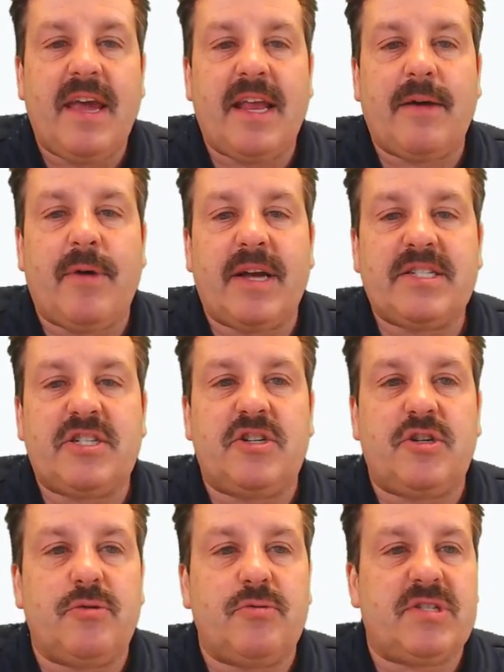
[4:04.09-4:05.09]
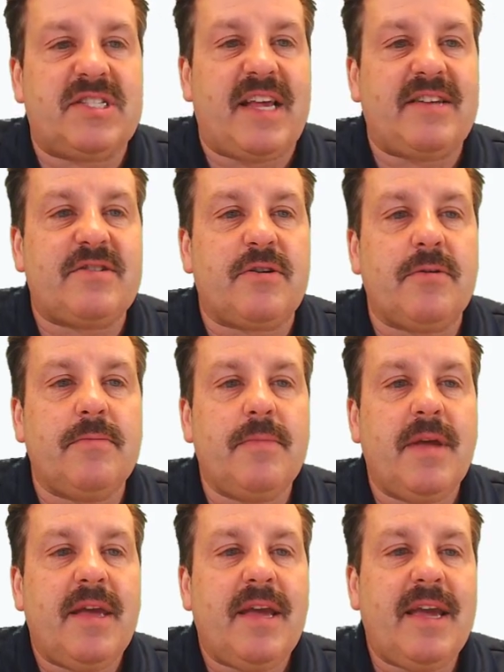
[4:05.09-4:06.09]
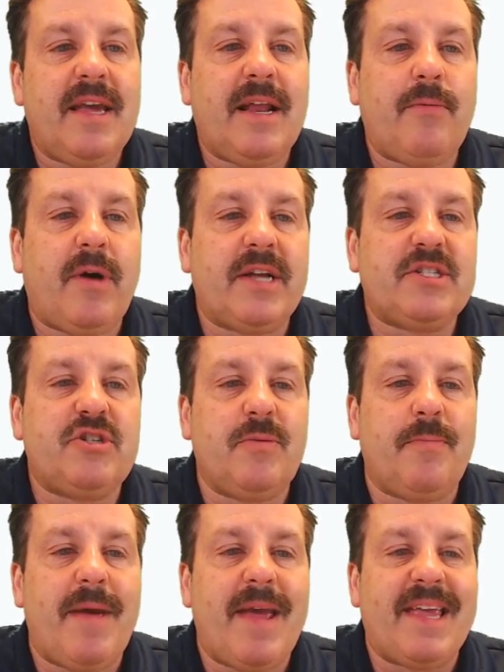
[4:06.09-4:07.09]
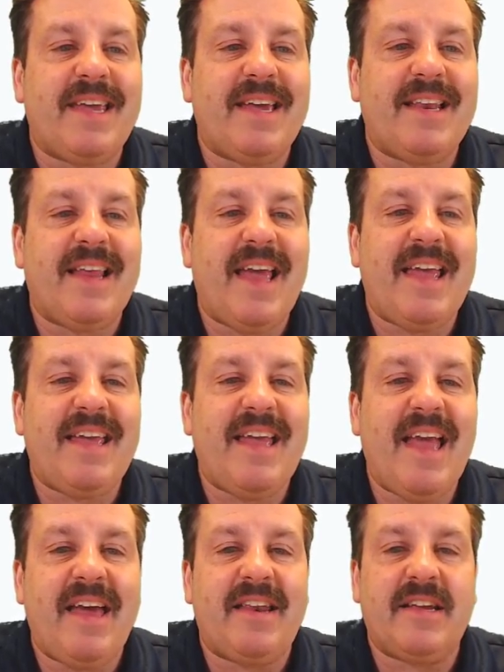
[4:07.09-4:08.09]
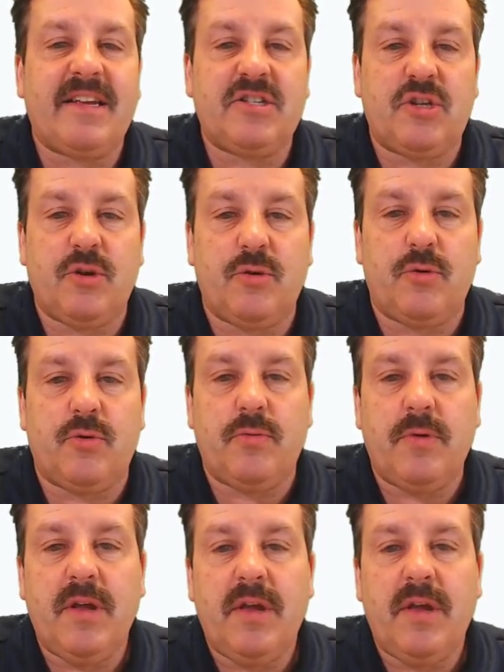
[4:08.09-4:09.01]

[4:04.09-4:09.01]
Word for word: and I want you to choose center, and I want you to make it a heading 2.